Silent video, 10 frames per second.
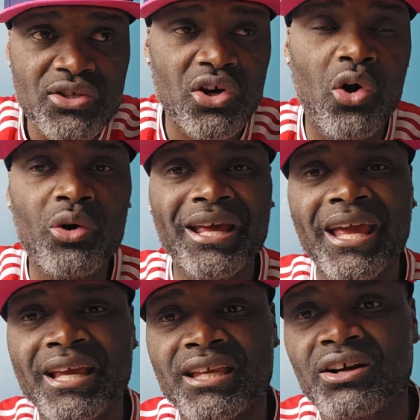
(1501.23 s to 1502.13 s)
So how the
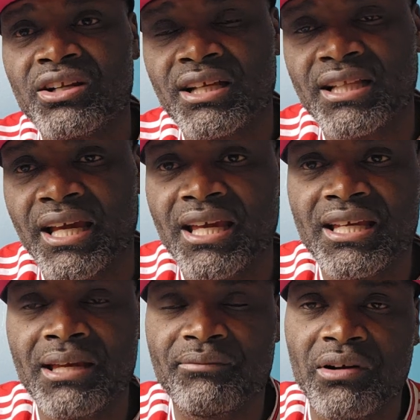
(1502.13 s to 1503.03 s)
heck you going to get an A
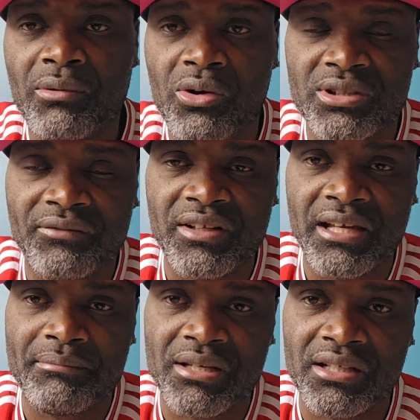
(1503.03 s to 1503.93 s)
game from out of Liam